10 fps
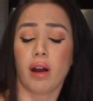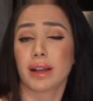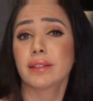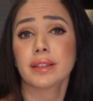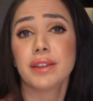
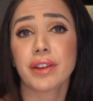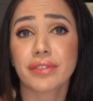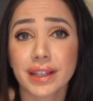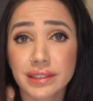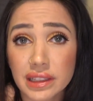honestly, if I
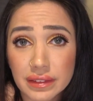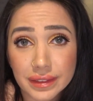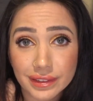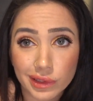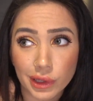find 10
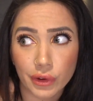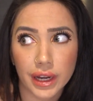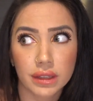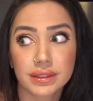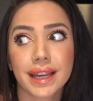cents on the
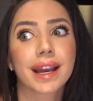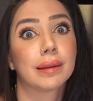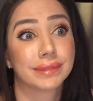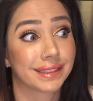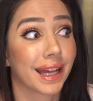ground, like
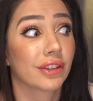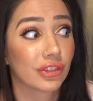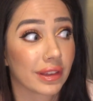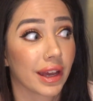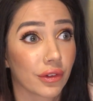I'm
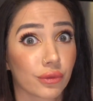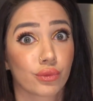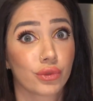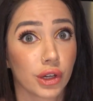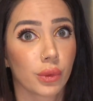snatching
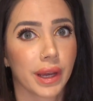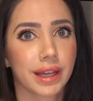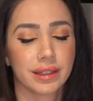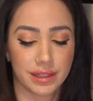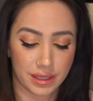that real
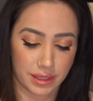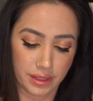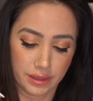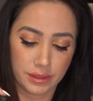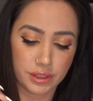quick.
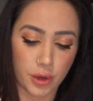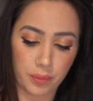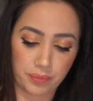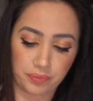So